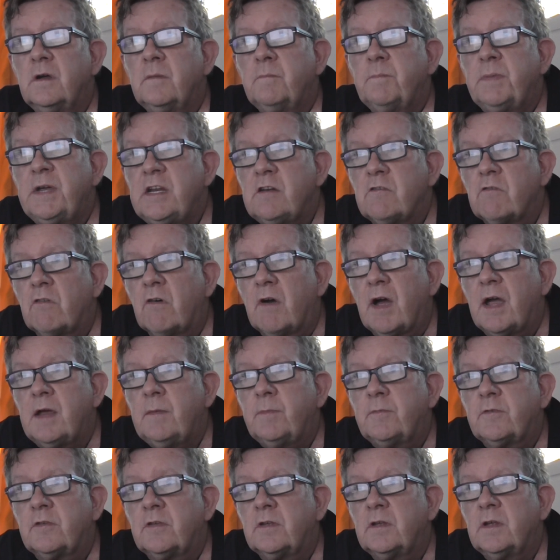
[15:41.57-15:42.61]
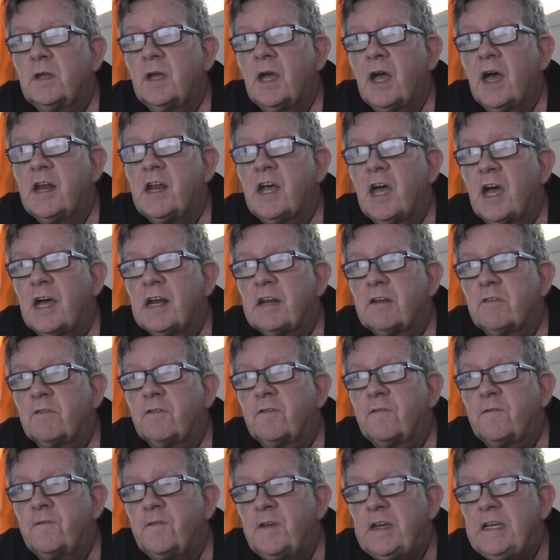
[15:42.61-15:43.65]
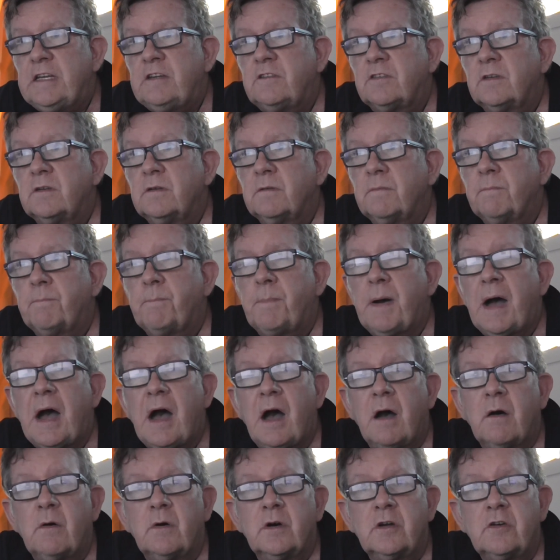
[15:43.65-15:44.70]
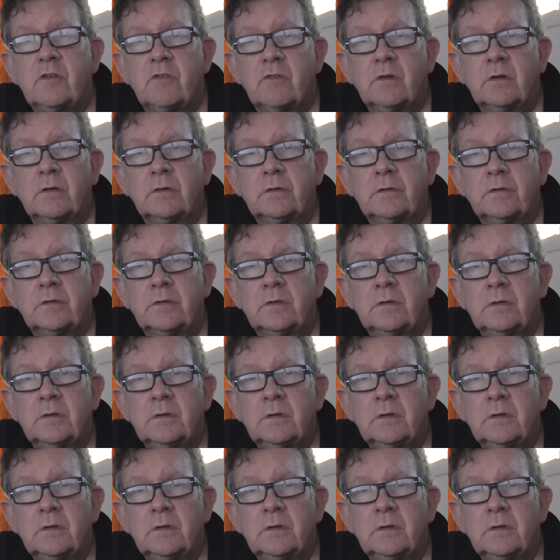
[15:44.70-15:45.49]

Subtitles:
been raped, and had her feet power drilled.